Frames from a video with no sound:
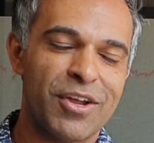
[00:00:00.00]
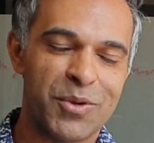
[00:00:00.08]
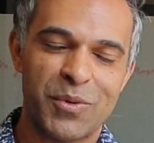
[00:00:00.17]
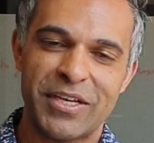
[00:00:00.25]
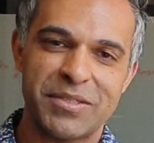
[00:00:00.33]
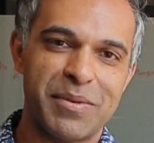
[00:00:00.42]

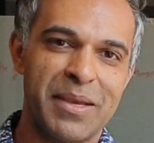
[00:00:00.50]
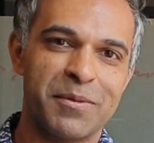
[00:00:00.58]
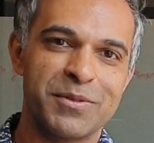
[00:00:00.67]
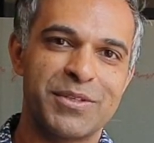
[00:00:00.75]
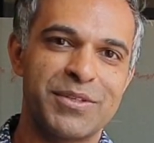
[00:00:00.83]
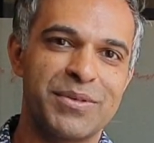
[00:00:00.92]
otherwise be
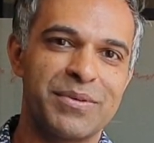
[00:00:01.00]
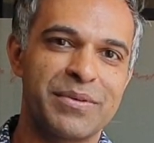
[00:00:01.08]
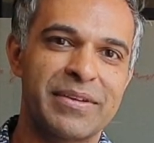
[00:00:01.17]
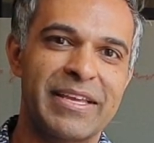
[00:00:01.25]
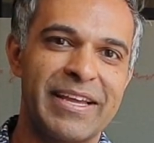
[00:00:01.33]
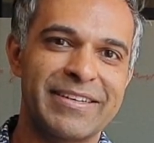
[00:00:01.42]
able to
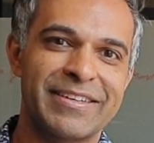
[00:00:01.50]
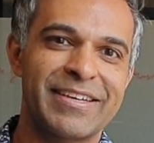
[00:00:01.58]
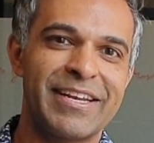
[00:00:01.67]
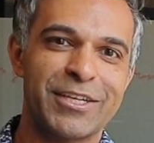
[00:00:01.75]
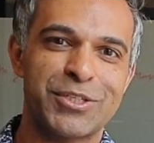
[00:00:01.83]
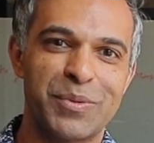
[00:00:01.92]
get in
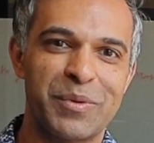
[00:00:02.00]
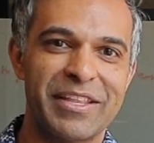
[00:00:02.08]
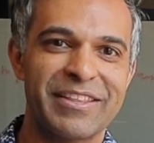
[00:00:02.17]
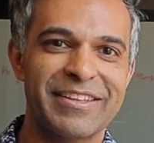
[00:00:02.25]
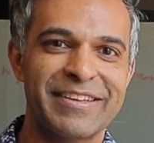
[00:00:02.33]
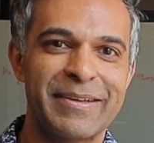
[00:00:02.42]
connection with.
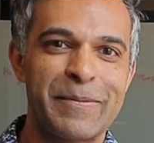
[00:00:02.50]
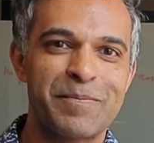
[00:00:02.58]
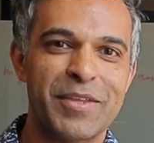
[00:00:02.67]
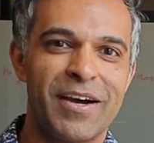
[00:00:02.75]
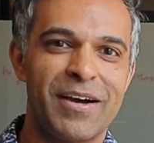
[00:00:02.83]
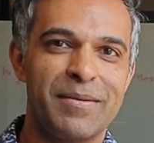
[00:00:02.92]

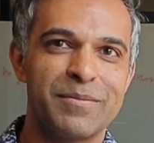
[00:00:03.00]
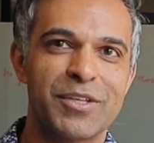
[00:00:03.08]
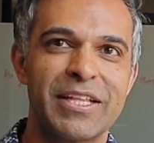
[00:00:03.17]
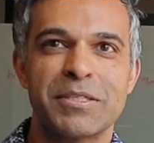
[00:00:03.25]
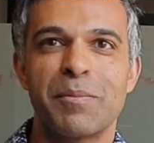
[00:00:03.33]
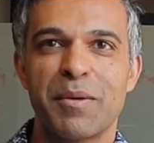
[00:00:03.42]
So
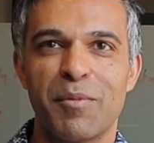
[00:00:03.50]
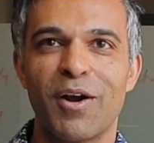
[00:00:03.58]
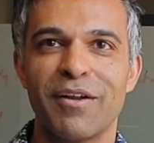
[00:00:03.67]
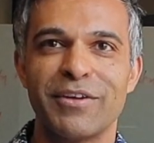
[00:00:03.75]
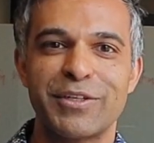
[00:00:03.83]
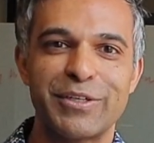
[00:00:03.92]
that's a big part
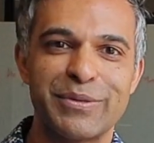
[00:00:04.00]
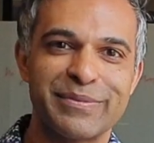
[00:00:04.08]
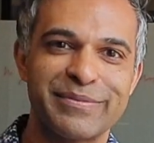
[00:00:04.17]
of it too.